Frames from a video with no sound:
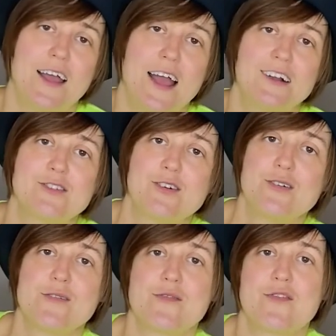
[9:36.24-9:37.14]

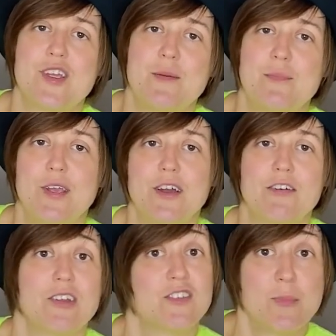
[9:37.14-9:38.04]
Alcohol-free beer,
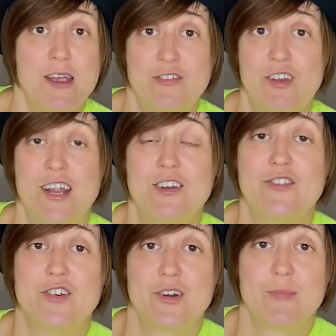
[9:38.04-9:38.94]
especially in
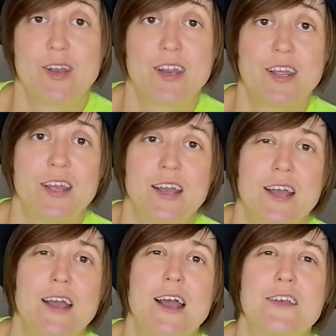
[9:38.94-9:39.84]
Germany,
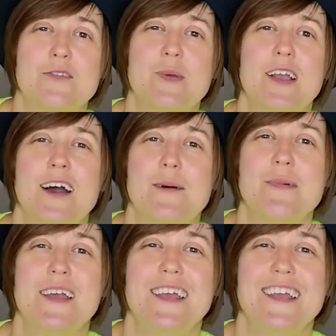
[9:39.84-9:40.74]
has
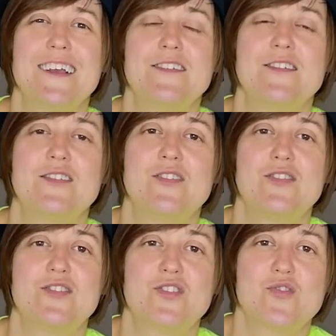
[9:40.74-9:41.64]
become
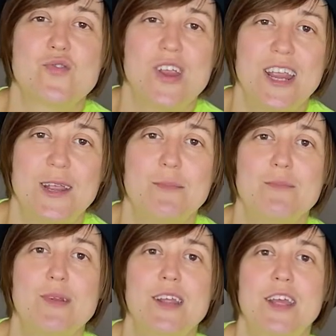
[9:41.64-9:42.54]
extremely
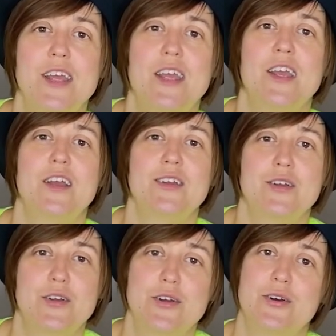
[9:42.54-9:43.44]

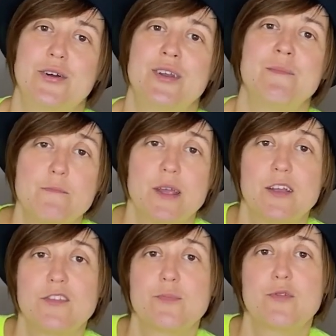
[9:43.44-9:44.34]
good
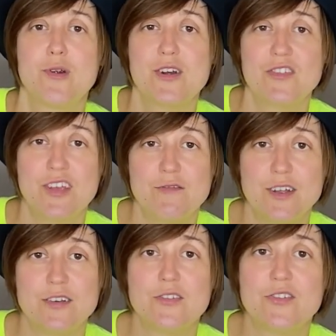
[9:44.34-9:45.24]
because brewers have
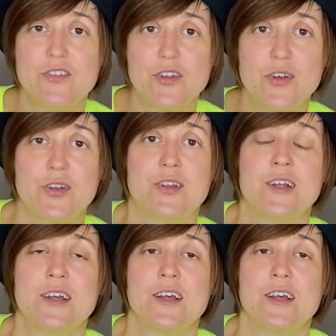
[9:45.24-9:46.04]
understood